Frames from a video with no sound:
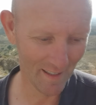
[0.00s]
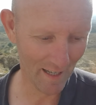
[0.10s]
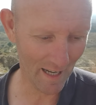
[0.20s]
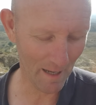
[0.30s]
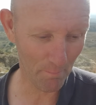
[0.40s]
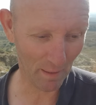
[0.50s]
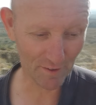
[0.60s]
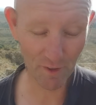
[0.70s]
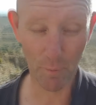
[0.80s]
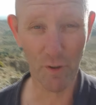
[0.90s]
I
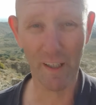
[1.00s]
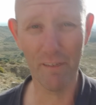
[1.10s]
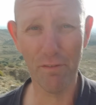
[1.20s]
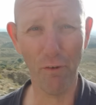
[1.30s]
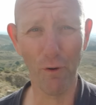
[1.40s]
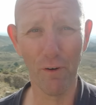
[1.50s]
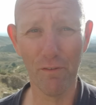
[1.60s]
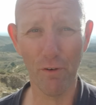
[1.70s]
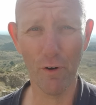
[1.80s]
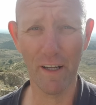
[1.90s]
stopped drinking
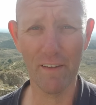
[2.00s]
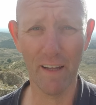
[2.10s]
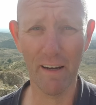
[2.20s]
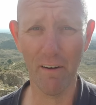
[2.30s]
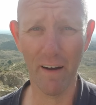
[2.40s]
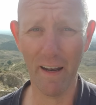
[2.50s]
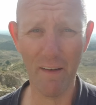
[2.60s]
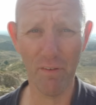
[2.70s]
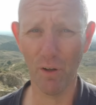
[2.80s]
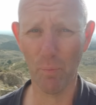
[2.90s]
four days later, and I
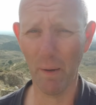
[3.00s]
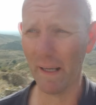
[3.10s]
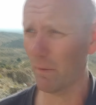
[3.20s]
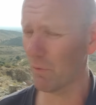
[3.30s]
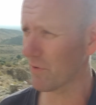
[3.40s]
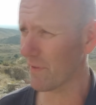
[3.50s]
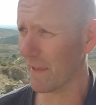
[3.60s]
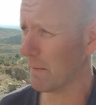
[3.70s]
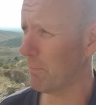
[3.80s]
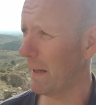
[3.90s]
never looked back. It was
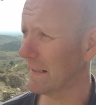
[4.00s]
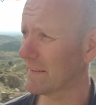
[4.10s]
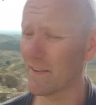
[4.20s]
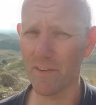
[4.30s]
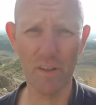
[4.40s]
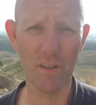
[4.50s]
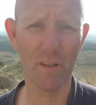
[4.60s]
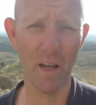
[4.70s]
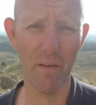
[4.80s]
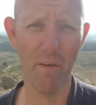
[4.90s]
the best
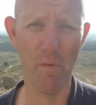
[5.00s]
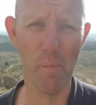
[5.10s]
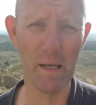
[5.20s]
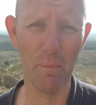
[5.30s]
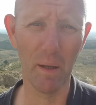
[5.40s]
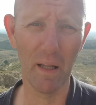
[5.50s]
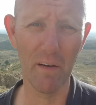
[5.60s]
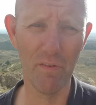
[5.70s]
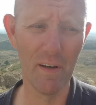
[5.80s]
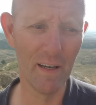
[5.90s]
decision that I've ever made in my
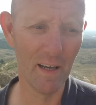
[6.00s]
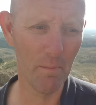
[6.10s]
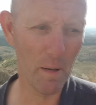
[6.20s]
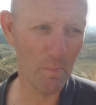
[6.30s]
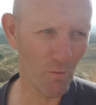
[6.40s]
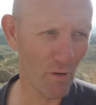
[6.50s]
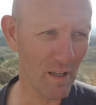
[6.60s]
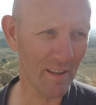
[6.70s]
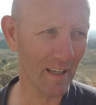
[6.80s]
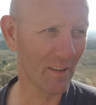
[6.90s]
life. It made me
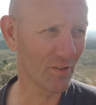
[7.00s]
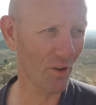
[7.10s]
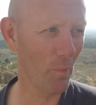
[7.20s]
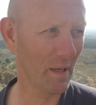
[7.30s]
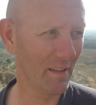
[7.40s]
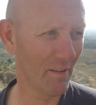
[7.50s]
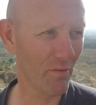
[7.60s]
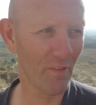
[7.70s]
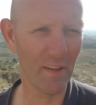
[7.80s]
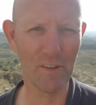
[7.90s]
rethink so many
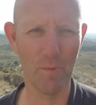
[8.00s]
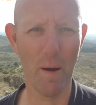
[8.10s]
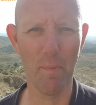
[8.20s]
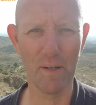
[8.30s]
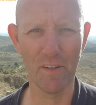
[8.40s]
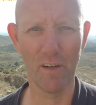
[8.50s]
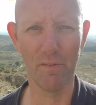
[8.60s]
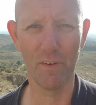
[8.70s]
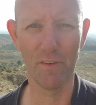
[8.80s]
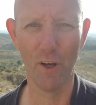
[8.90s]
different things about
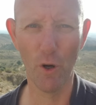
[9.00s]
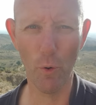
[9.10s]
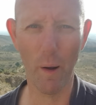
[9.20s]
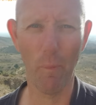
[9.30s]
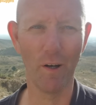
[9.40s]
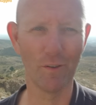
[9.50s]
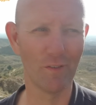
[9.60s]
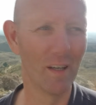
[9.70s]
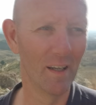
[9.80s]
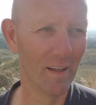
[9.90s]
myself and who I
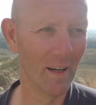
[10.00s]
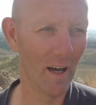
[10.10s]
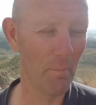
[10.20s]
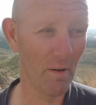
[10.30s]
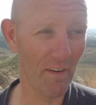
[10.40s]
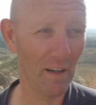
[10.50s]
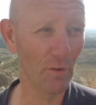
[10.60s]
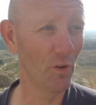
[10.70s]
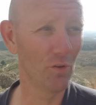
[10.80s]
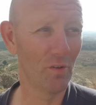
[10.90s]
was, my
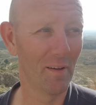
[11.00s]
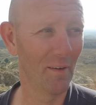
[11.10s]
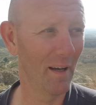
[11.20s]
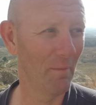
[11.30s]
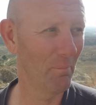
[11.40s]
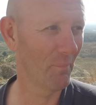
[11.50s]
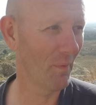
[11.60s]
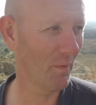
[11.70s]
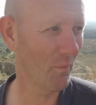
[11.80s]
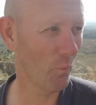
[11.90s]
values,
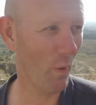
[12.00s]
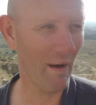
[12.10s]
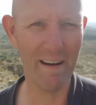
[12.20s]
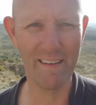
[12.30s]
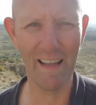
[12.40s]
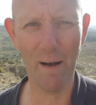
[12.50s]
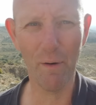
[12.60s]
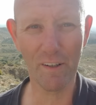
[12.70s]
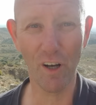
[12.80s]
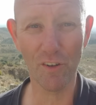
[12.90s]
how
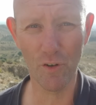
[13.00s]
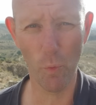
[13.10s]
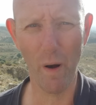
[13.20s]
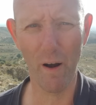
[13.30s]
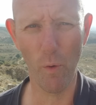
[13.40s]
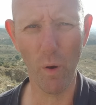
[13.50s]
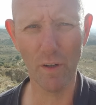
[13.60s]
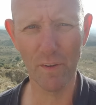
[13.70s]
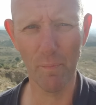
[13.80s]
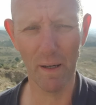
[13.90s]
I'd got to where I
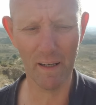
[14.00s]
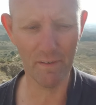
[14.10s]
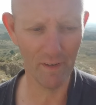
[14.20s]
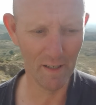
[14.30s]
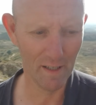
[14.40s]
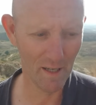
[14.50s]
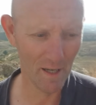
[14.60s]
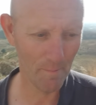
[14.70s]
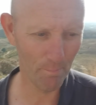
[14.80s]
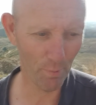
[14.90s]
was in my life.
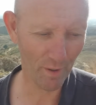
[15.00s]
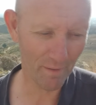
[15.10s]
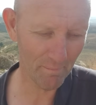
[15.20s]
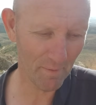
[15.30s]
But